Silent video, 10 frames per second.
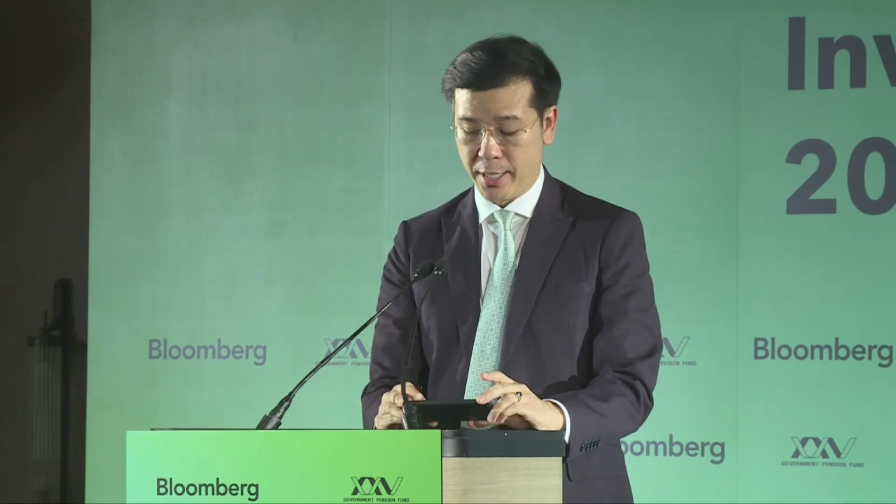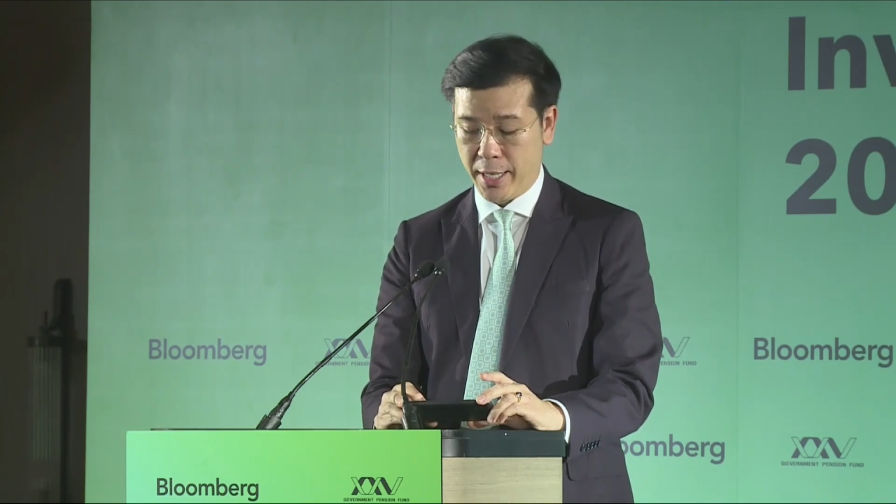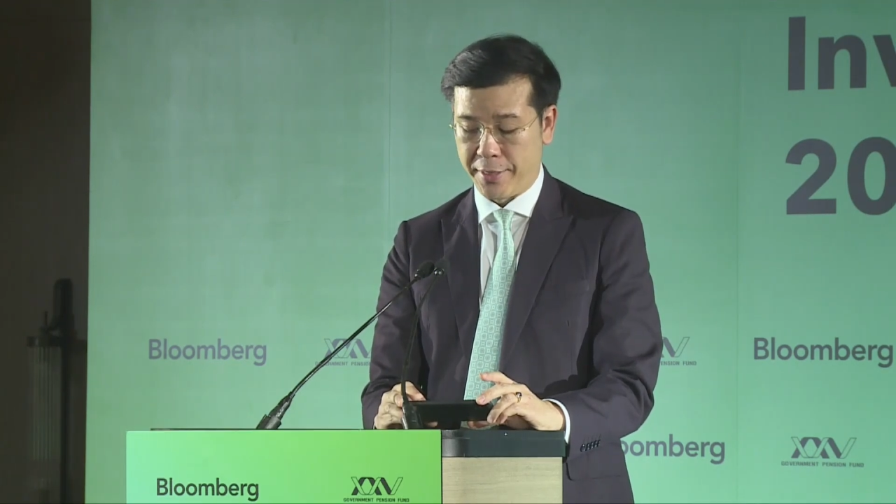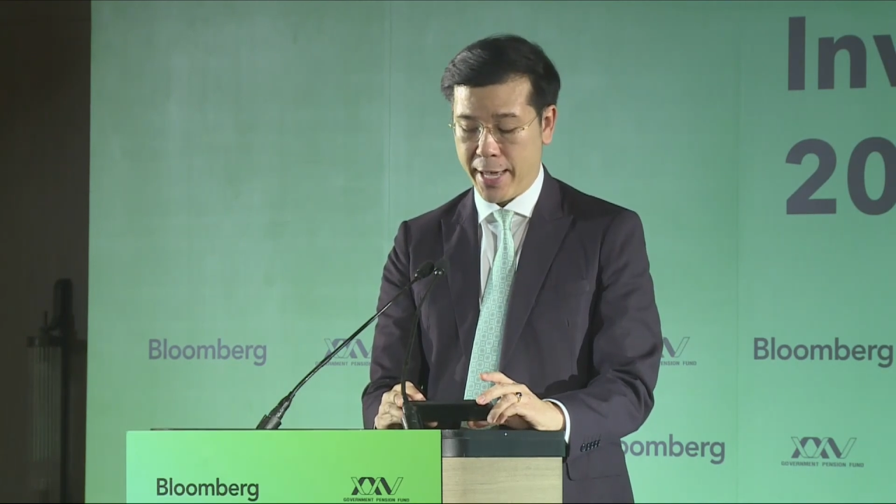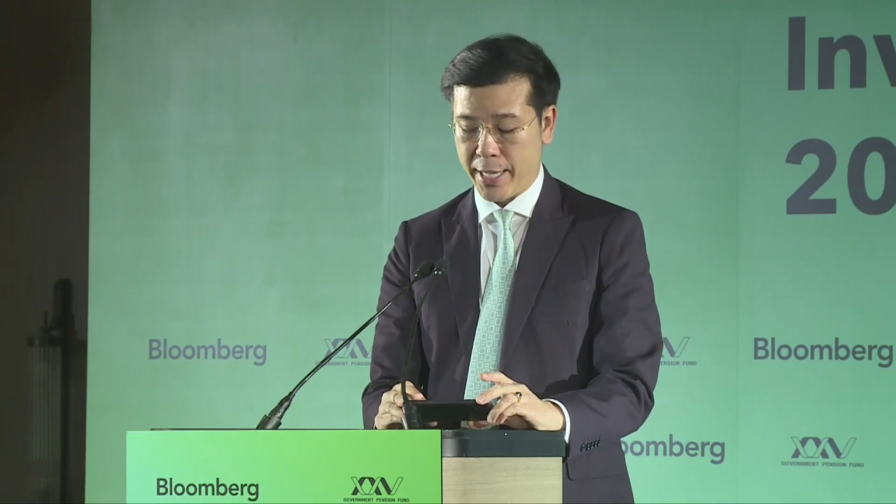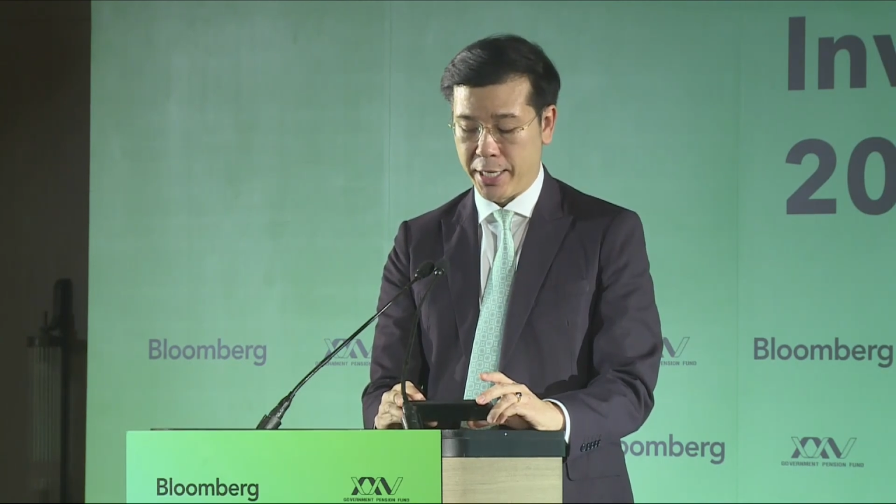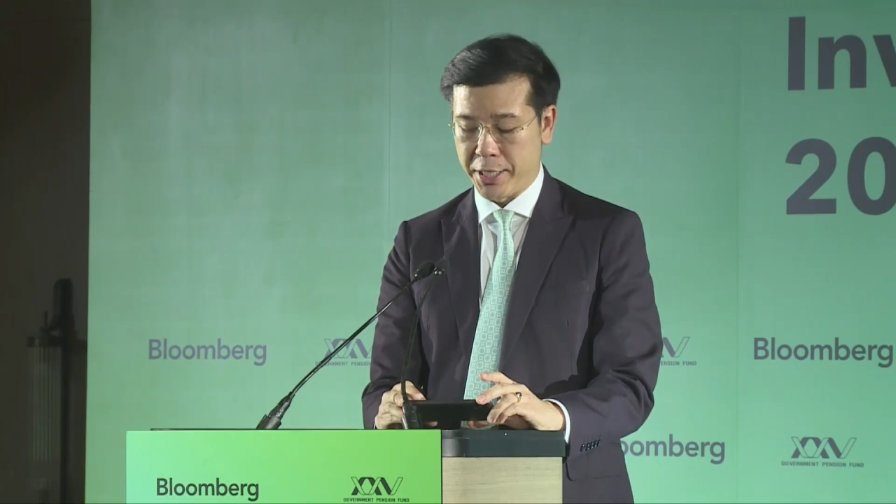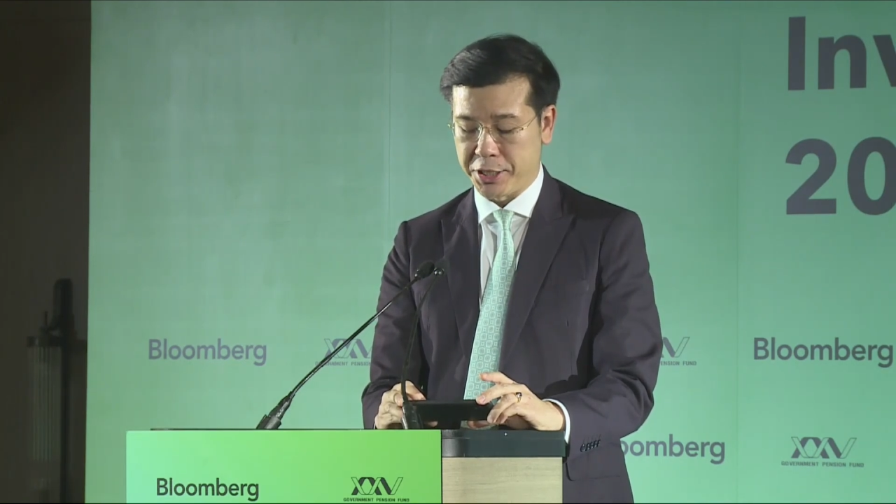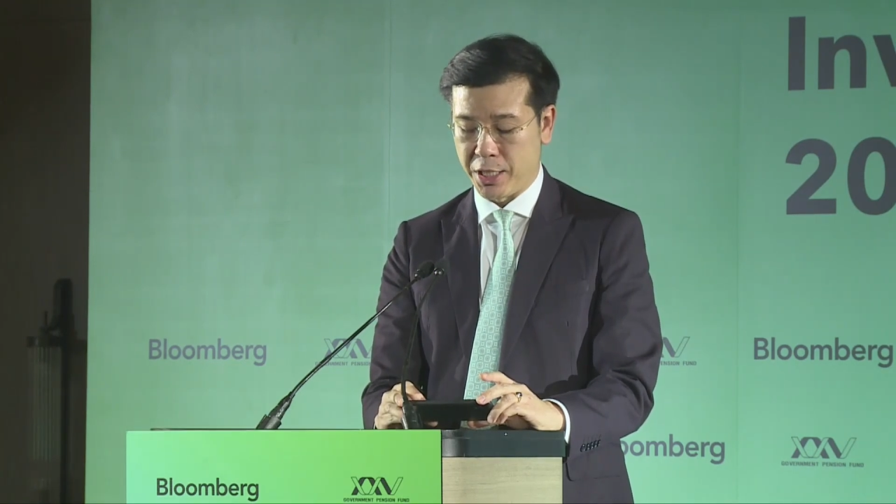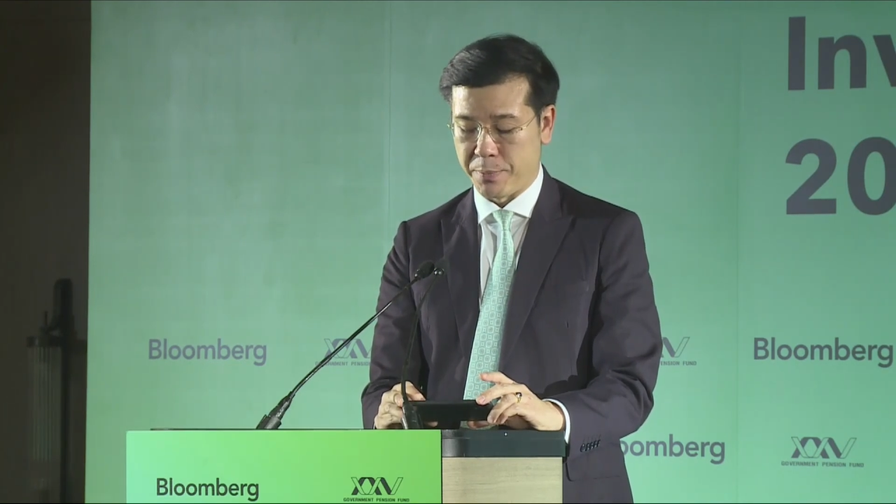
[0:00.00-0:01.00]
their
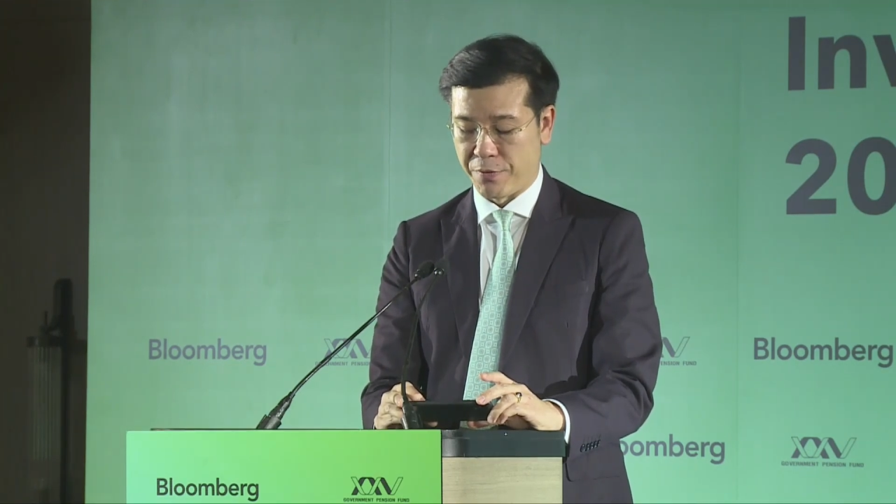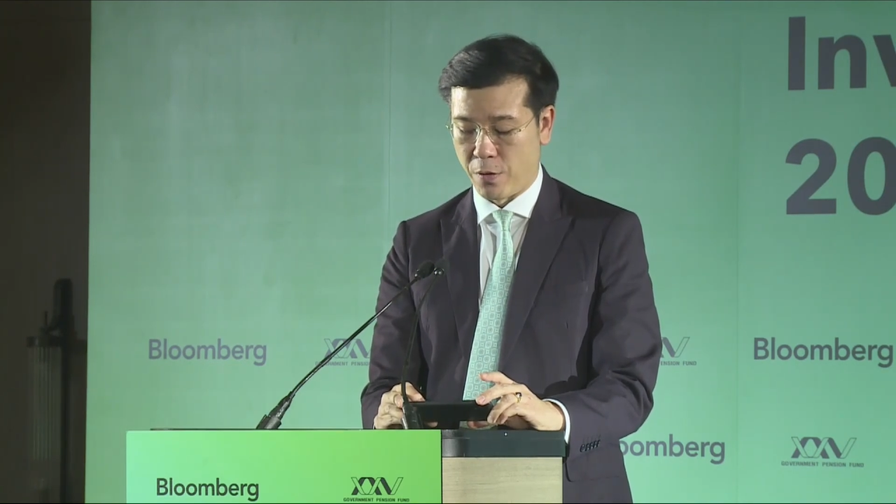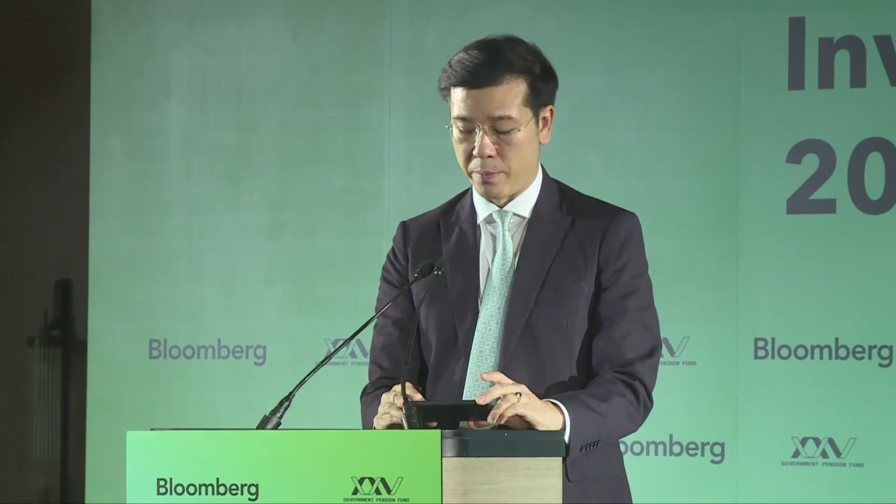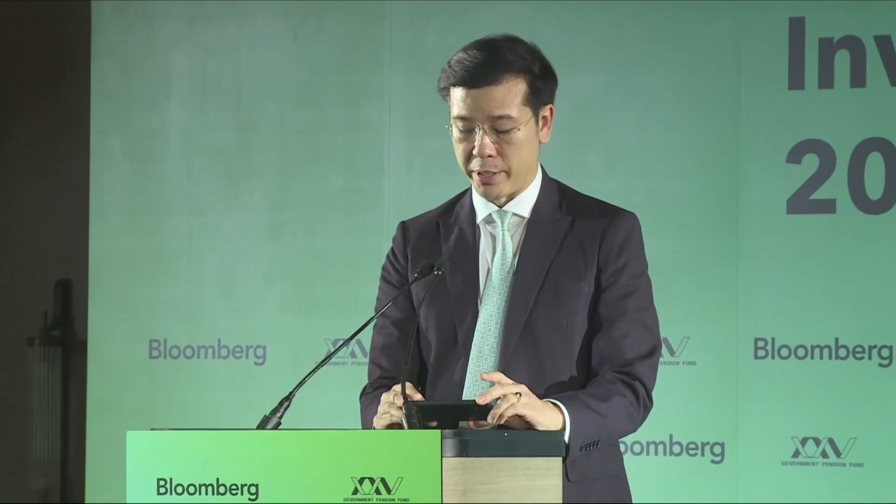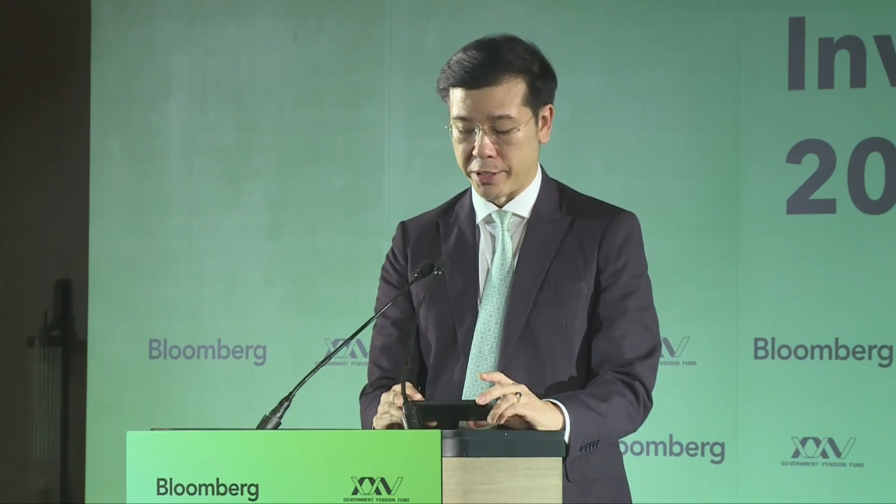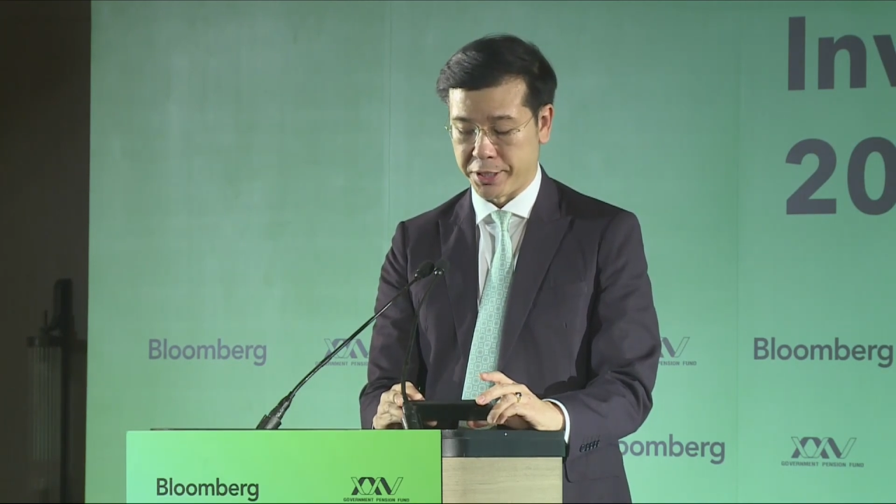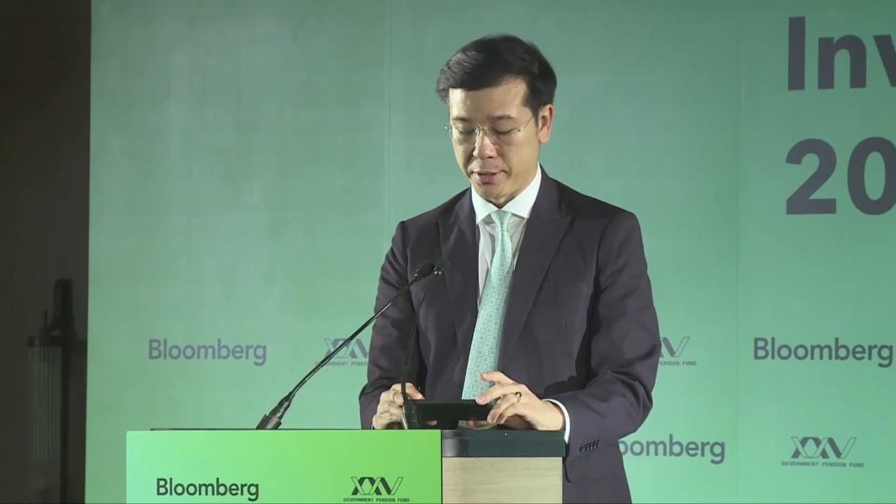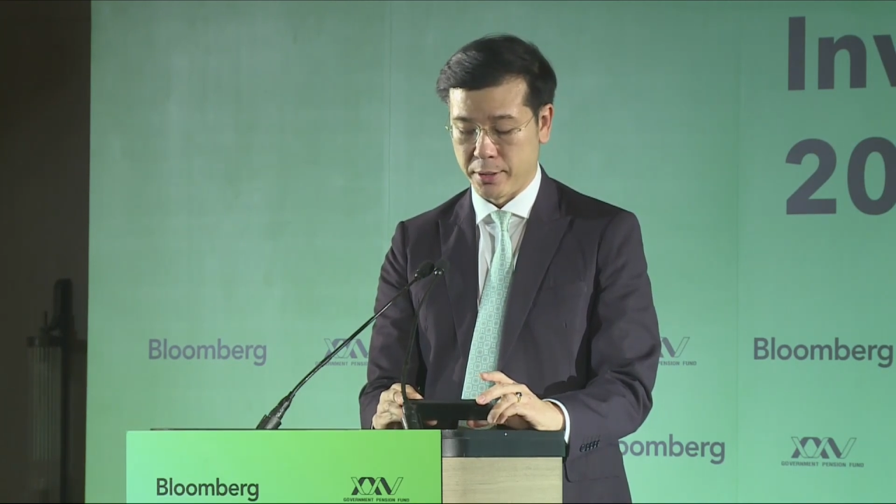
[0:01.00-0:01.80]
ESG performance.